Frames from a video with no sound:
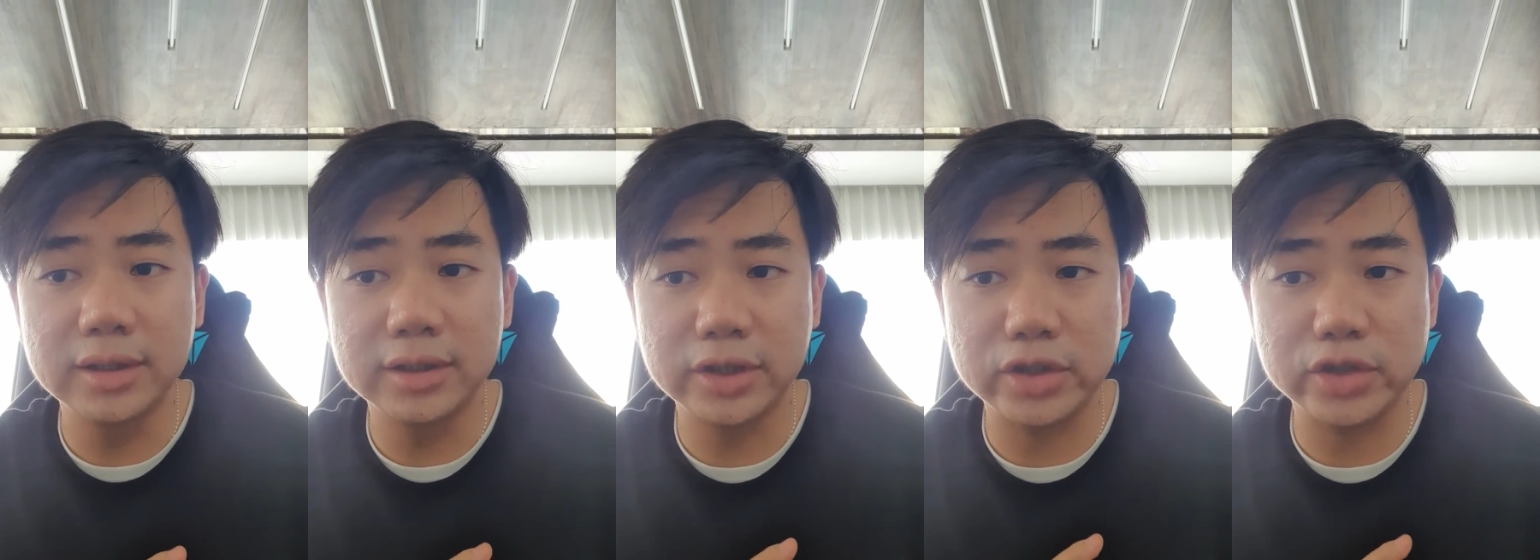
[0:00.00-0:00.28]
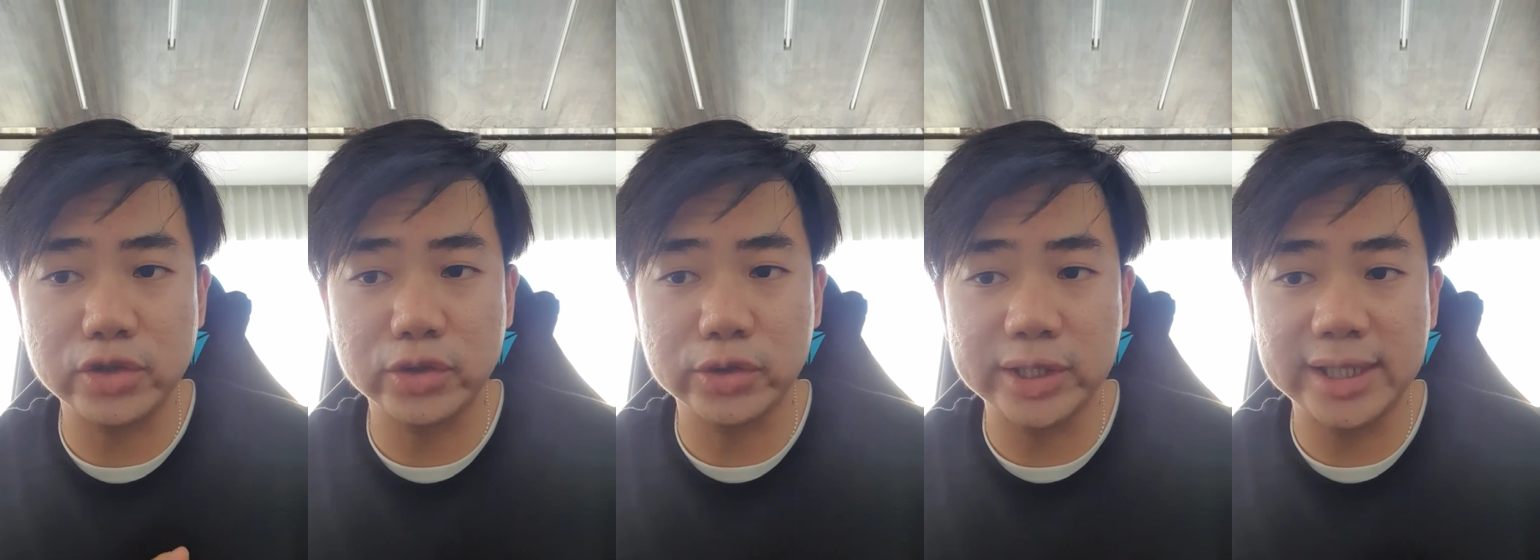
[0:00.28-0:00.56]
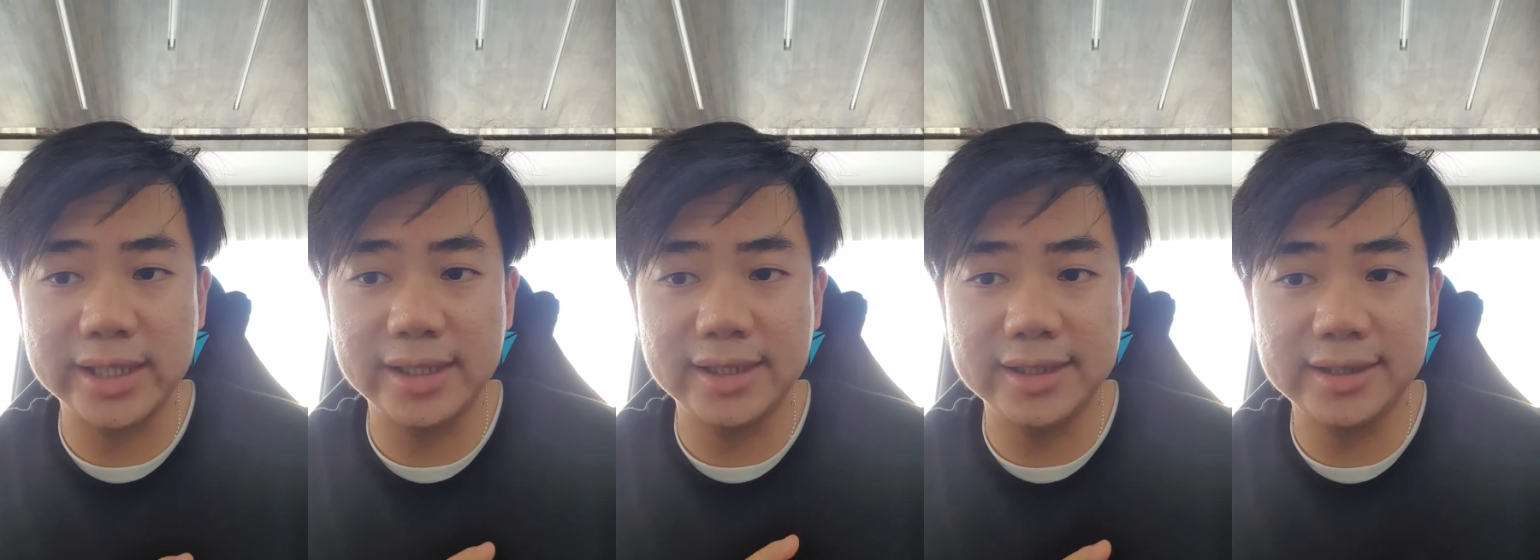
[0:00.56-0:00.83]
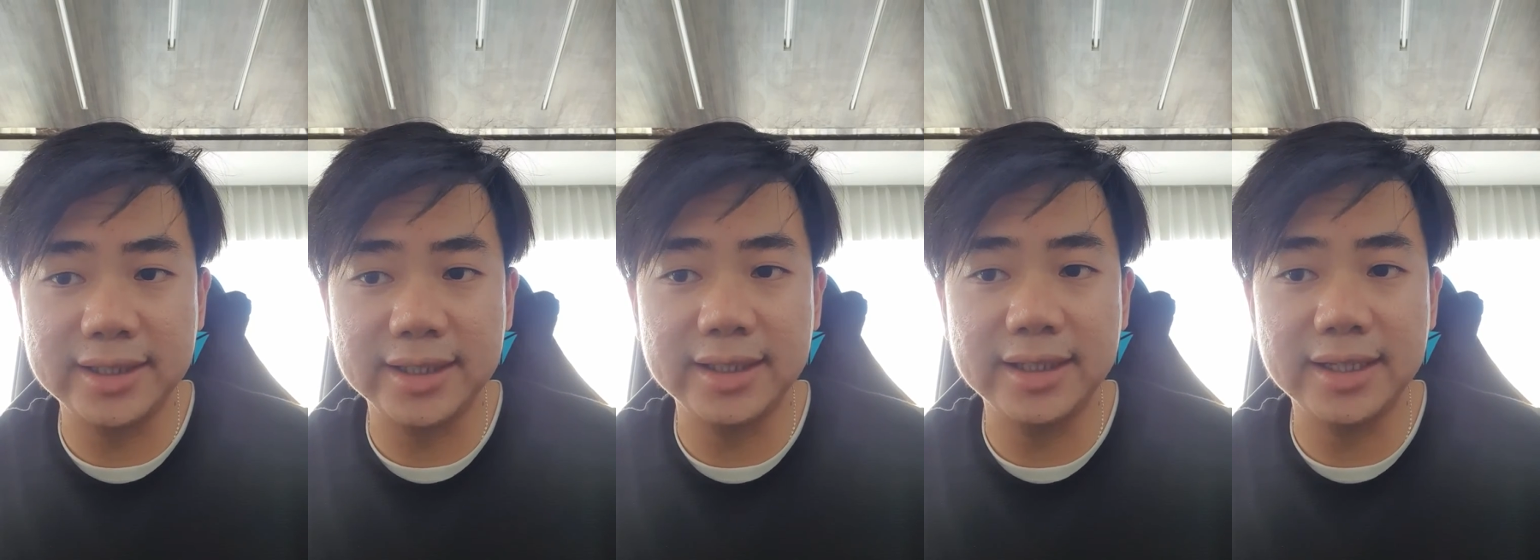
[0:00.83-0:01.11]

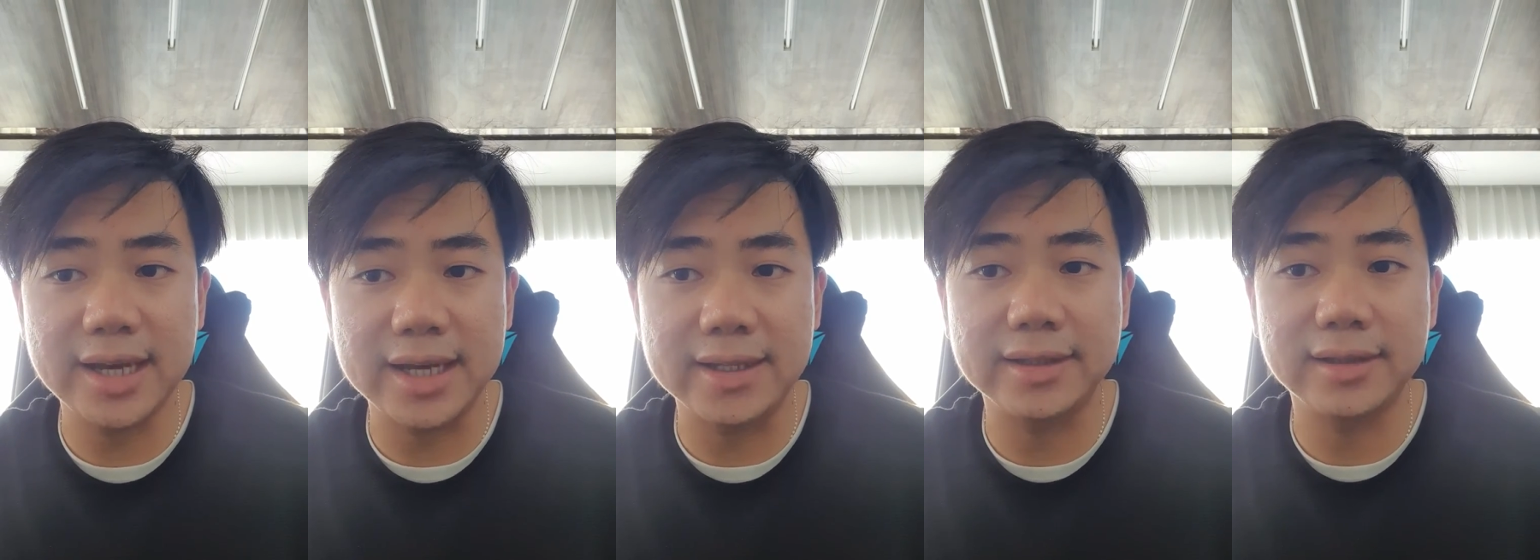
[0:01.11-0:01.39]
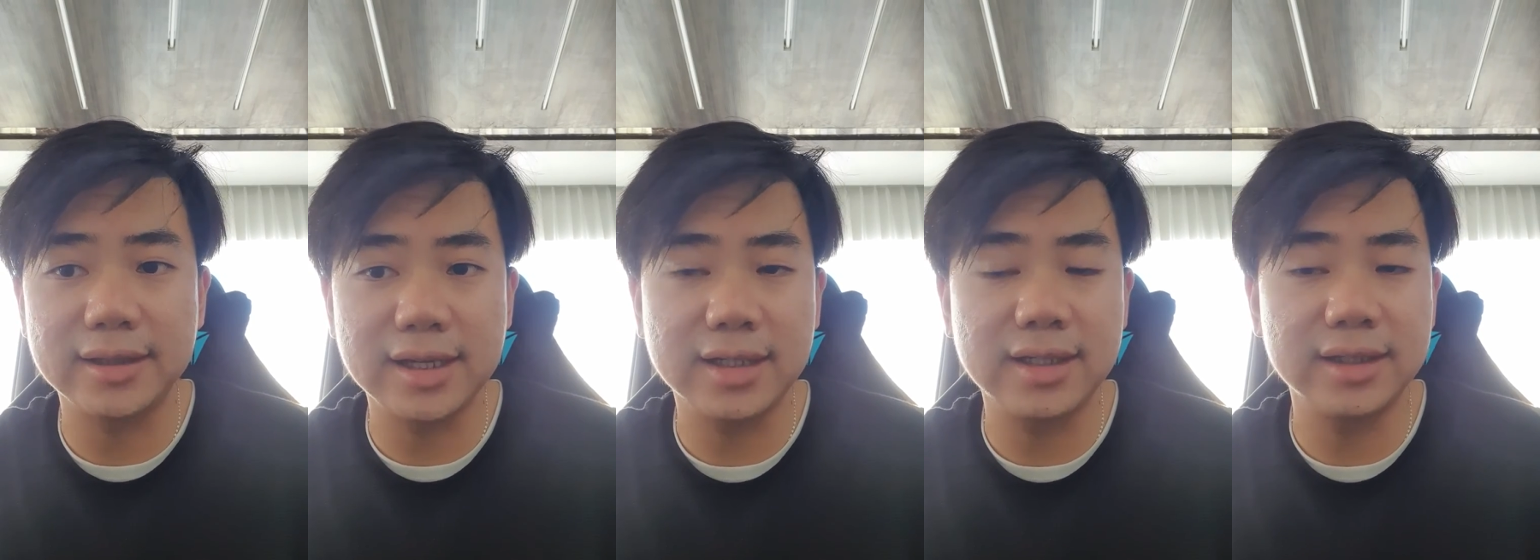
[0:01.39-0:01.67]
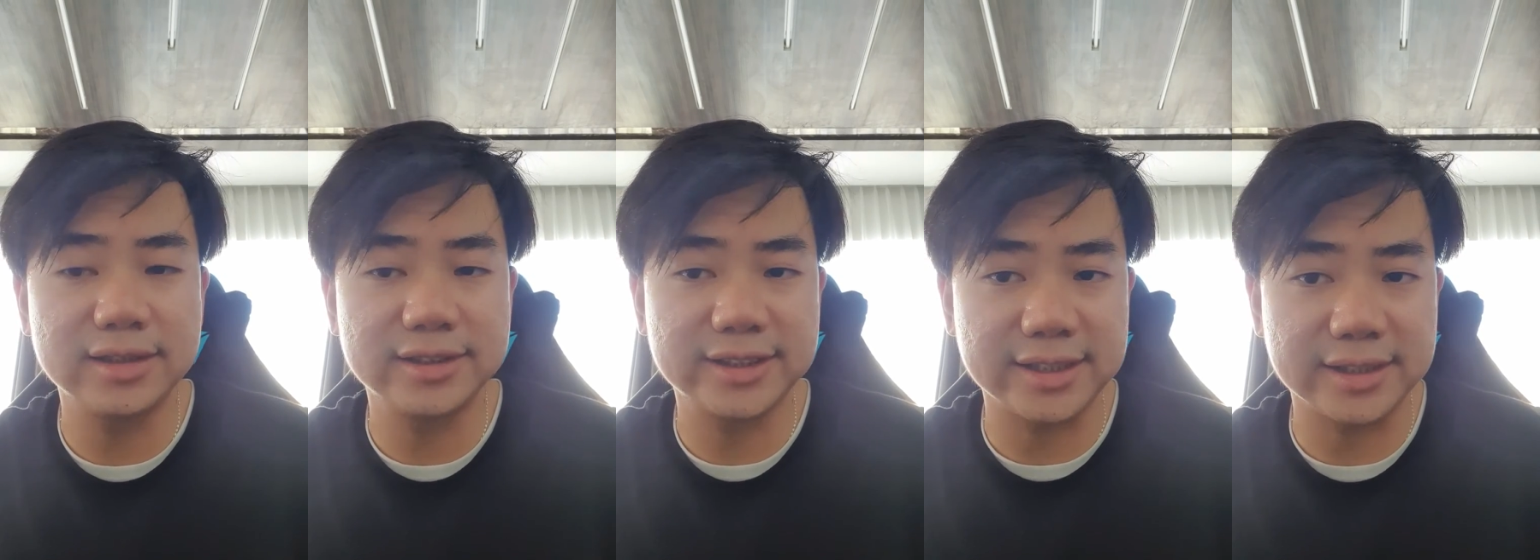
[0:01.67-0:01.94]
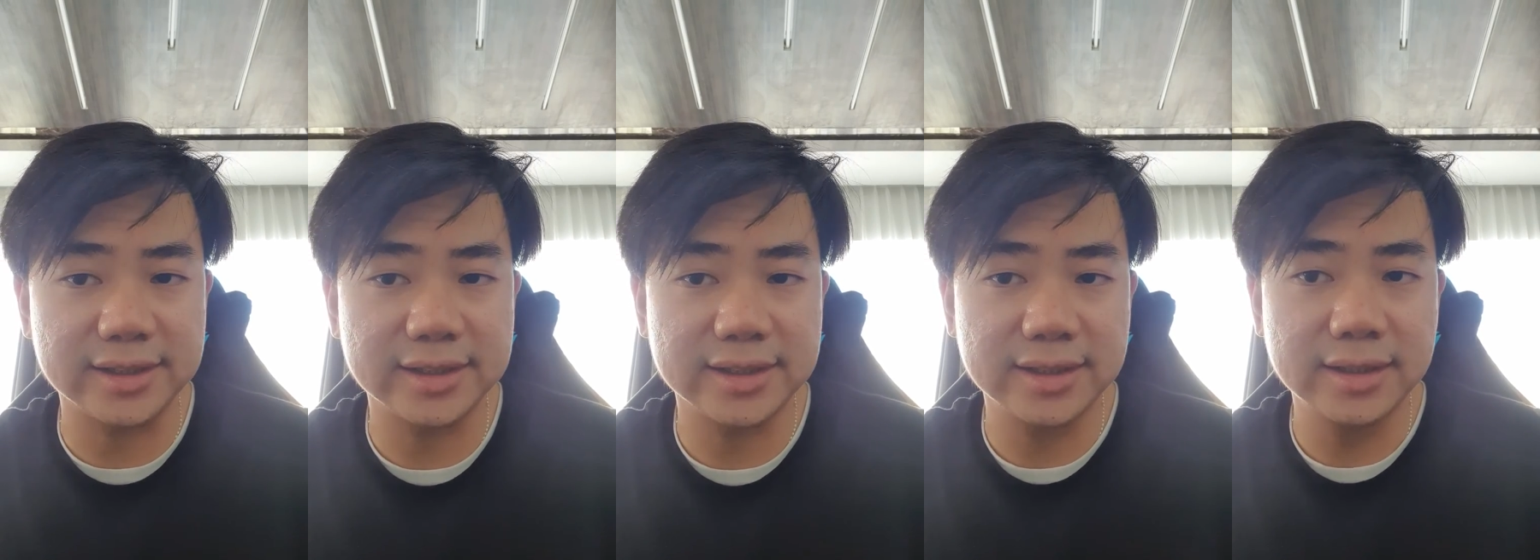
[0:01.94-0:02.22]
nationality and legal seat.